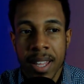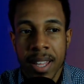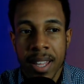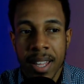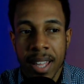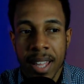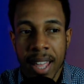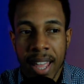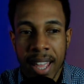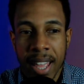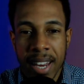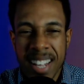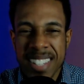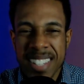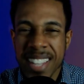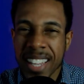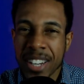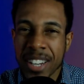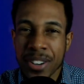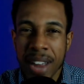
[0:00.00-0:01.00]
and it's
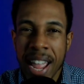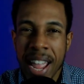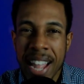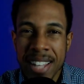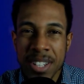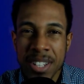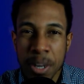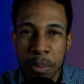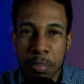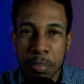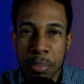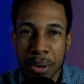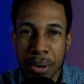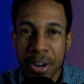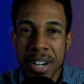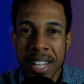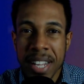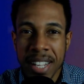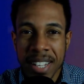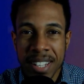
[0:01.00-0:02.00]
like your hands are
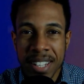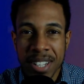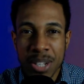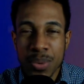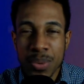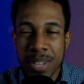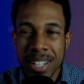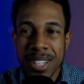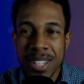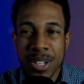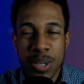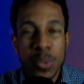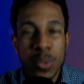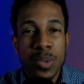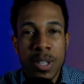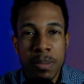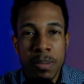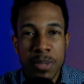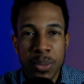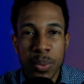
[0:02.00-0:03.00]
burning. You need to do
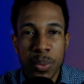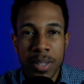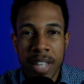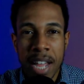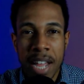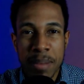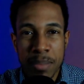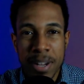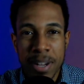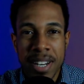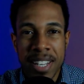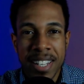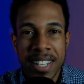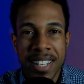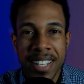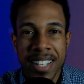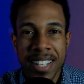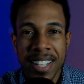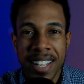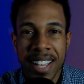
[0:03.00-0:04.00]
something with that money.
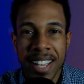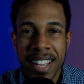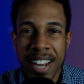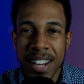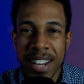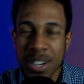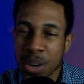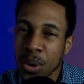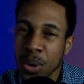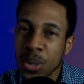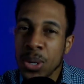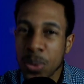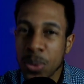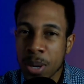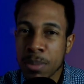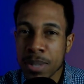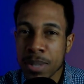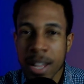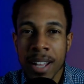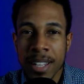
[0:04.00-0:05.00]
And I know you know what
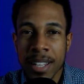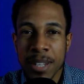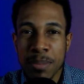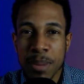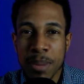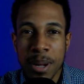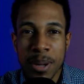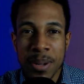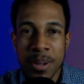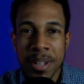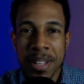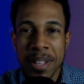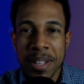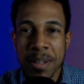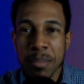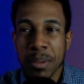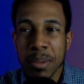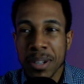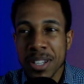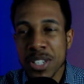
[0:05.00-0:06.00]
I'm talking about
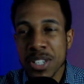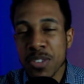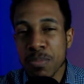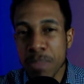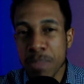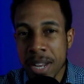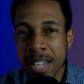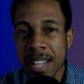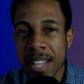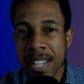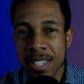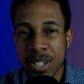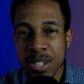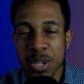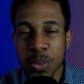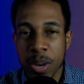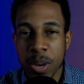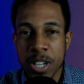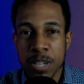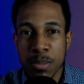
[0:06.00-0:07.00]
because you've been in that
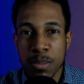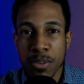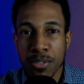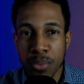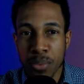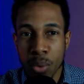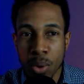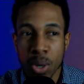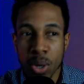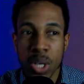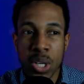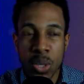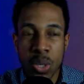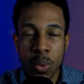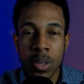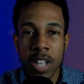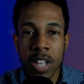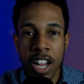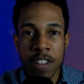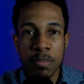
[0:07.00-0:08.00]
situation before. You know
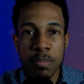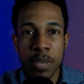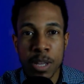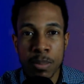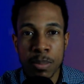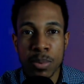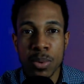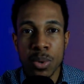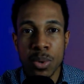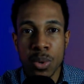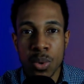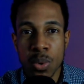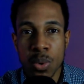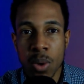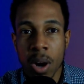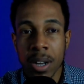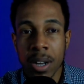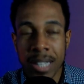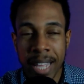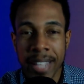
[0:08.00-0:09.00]
a lot of people who
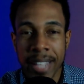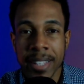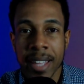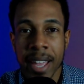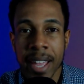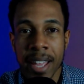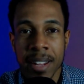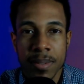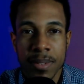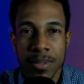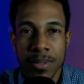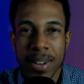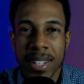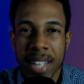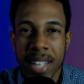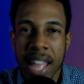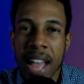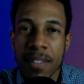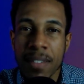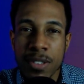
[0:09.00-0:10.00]
are like that, right?
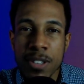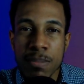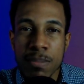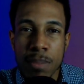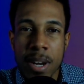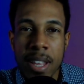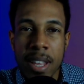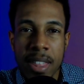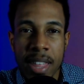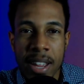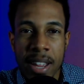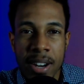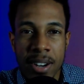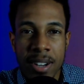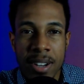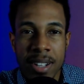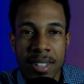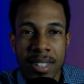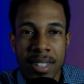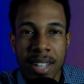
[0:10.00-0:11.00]
They have this money there
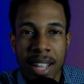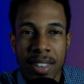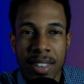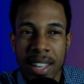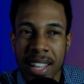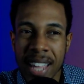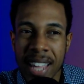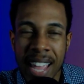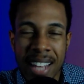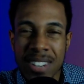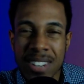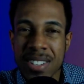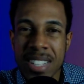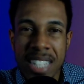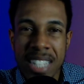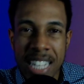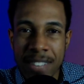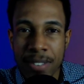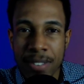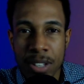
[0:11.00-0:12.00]
and they can't just
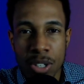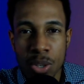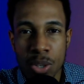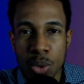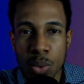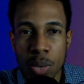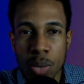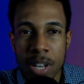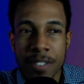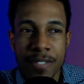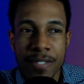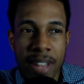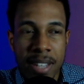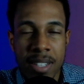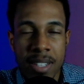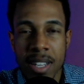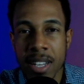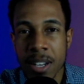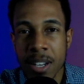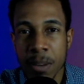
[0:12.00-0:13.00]
leave it to
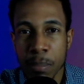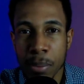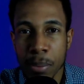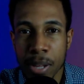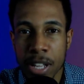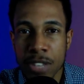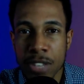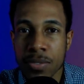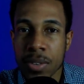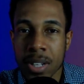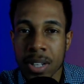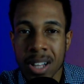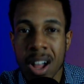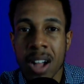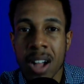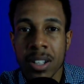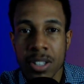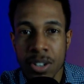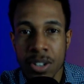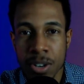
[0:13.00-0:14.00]
invest it in a place for the
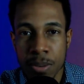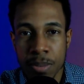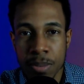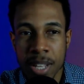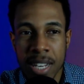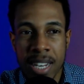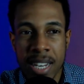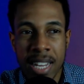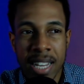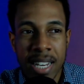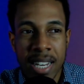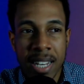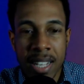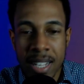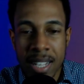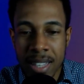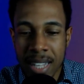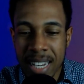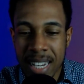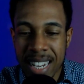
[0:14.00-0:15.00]
long term. They
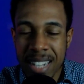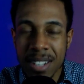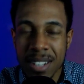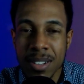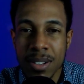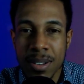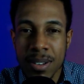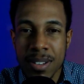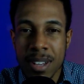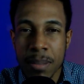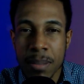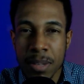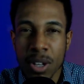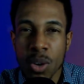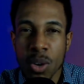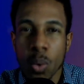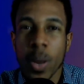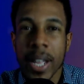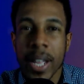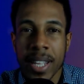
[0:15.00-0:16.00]
need something
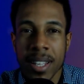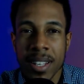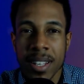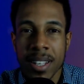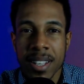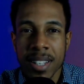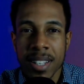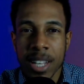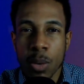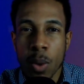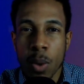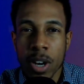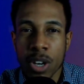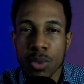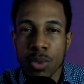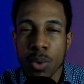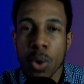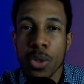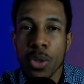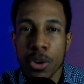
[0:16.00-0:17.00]
quick. They want to
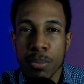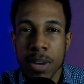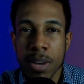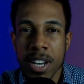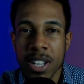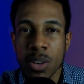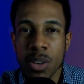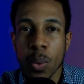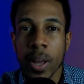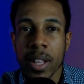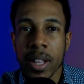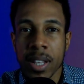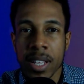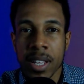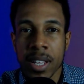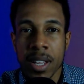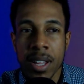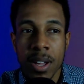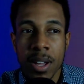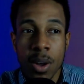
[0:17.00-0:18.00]
grow their money
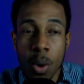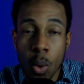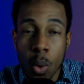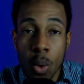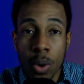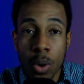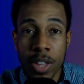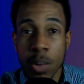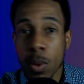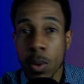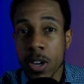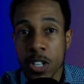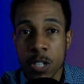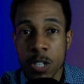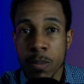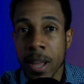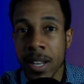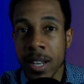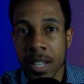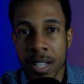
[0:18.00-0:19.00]
quickly, or they want to
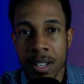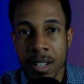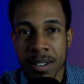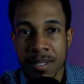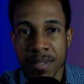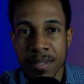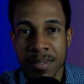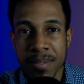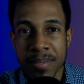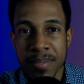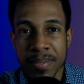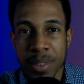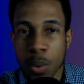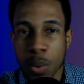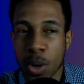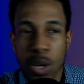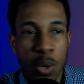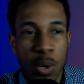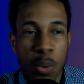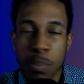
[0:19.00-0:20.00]
spend it. They
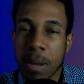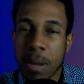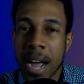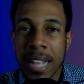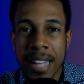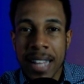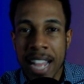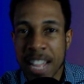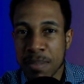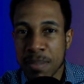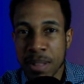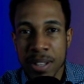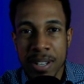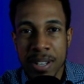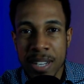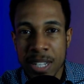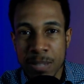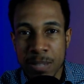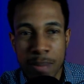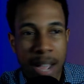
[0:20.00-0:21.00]
want to go and buy
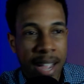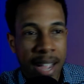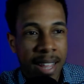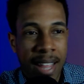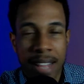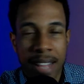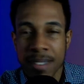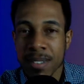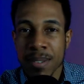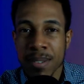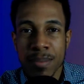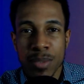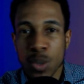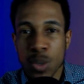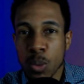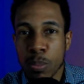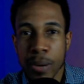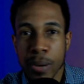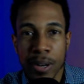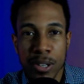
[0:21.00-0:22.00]
liabilities, buy that
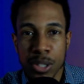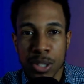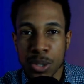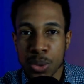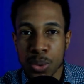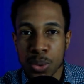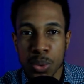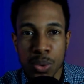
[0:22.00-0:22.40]
new pair of shoes,